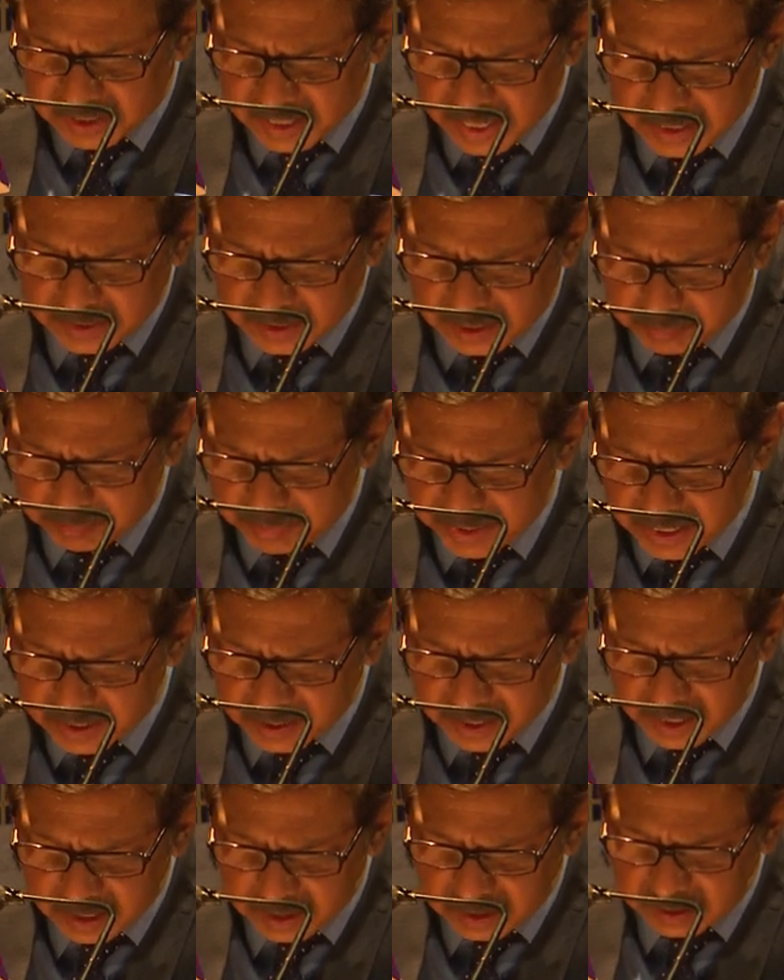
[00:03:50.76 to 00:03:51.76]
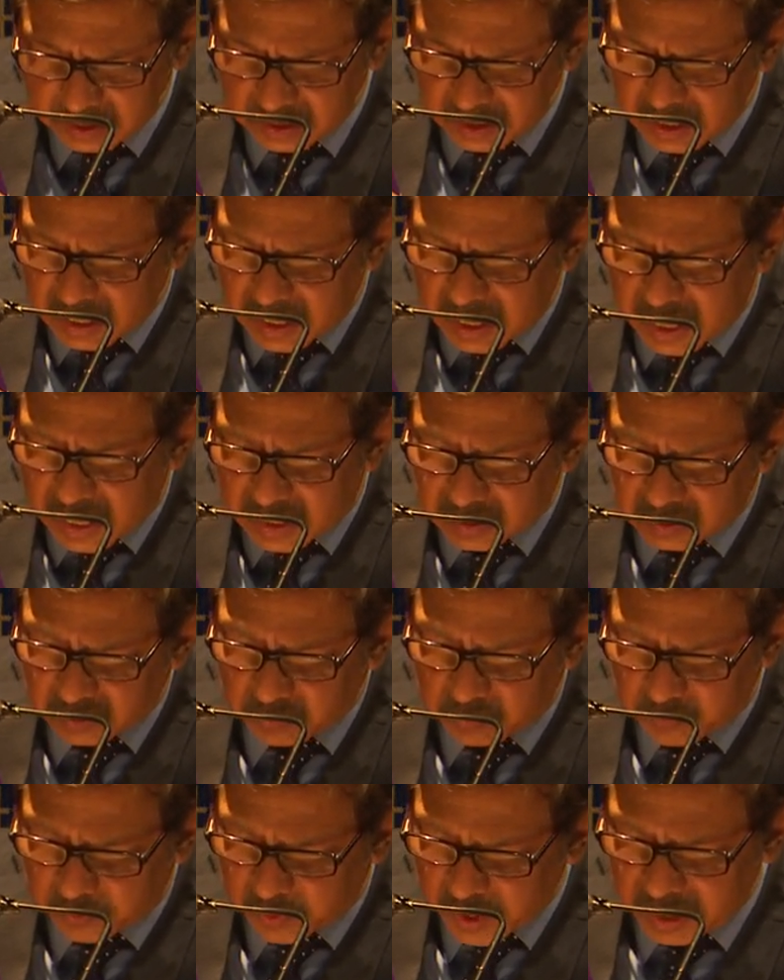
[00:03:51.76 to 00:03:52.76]
say that media has a
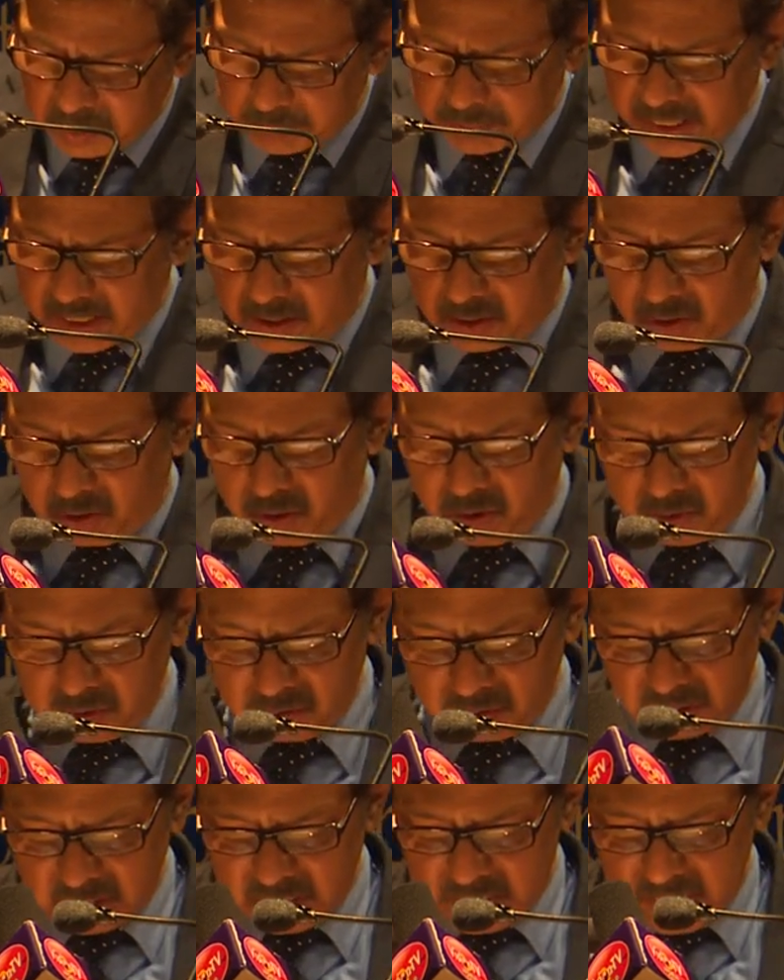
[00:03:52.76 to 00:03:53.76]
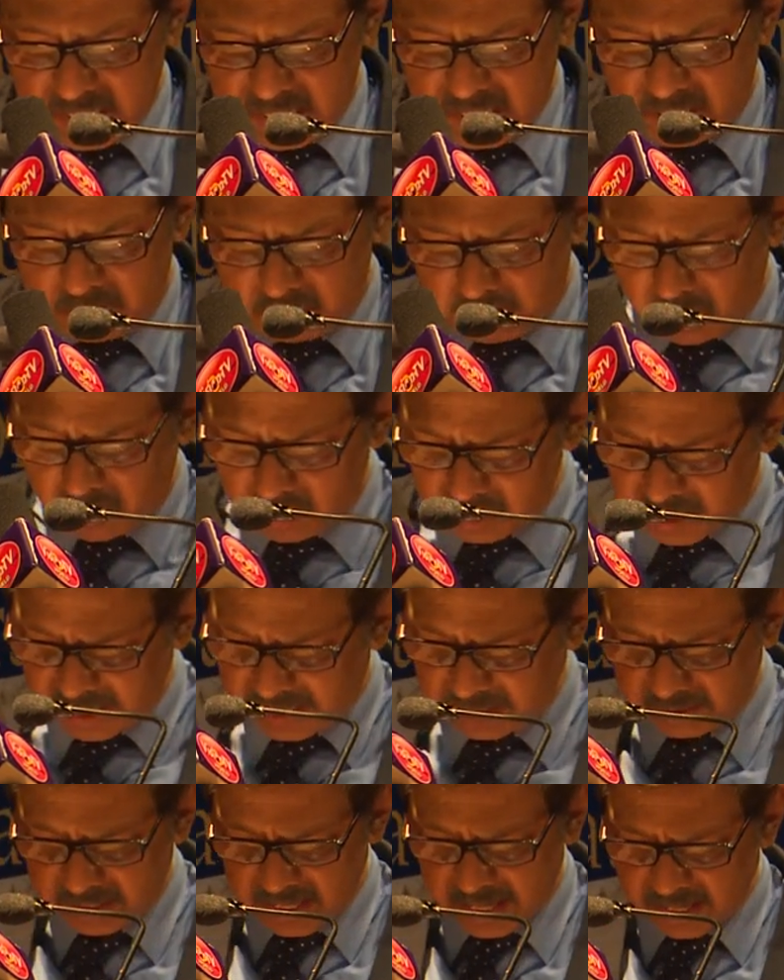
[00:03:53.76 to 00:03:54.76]
very big role in
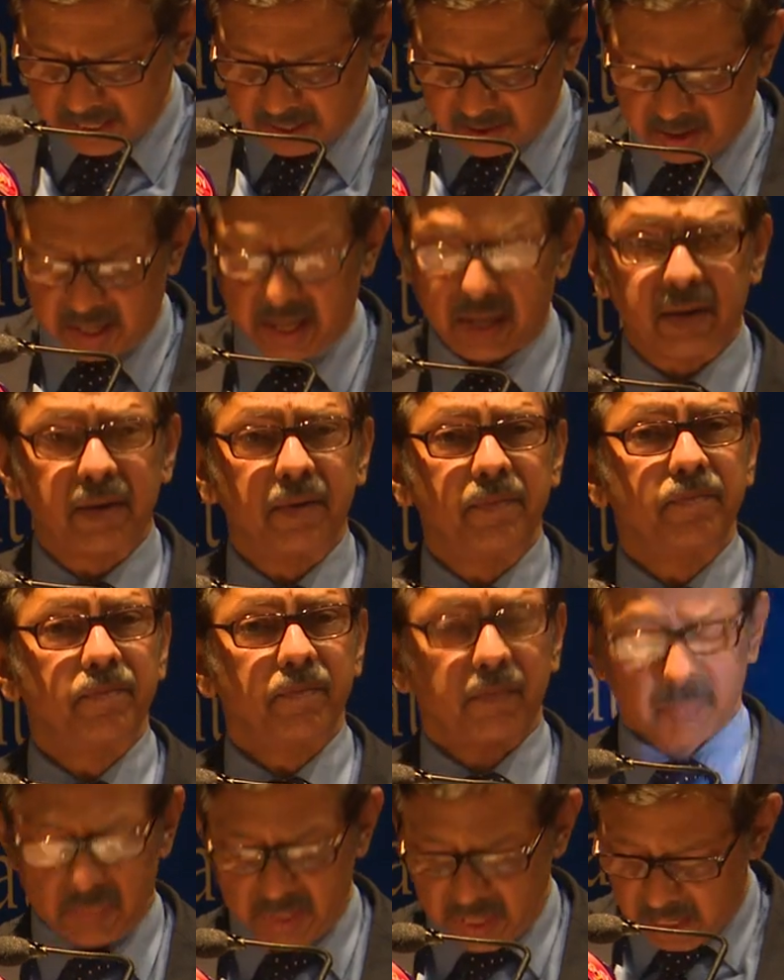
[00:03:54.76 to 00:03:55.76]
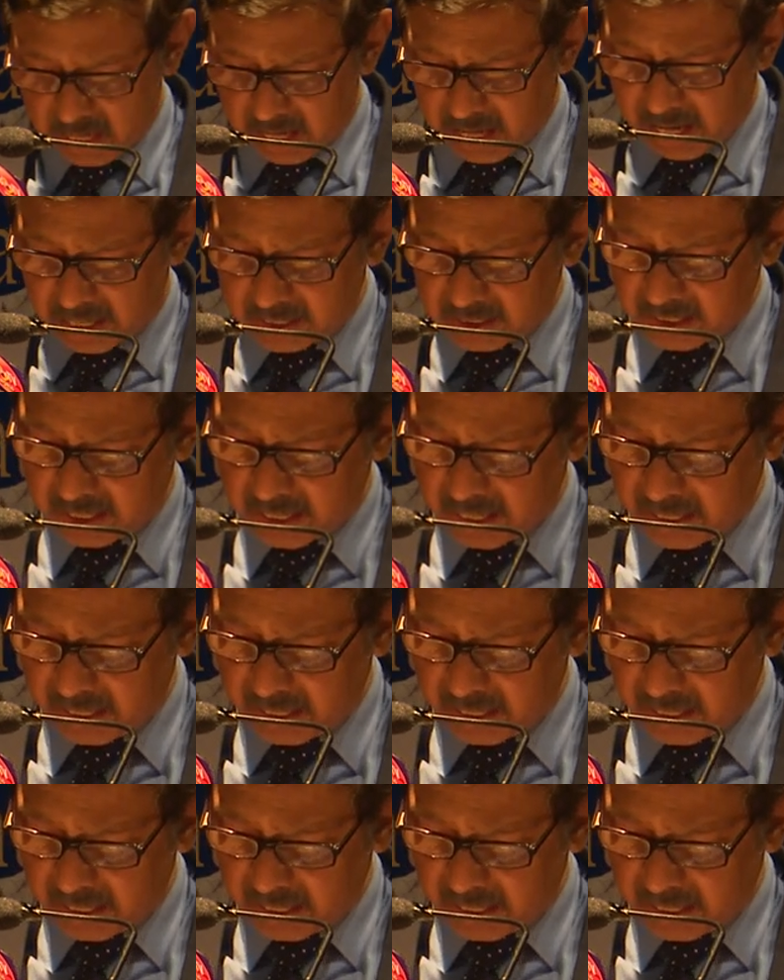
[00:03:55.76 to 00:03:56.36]
molding the electorate and in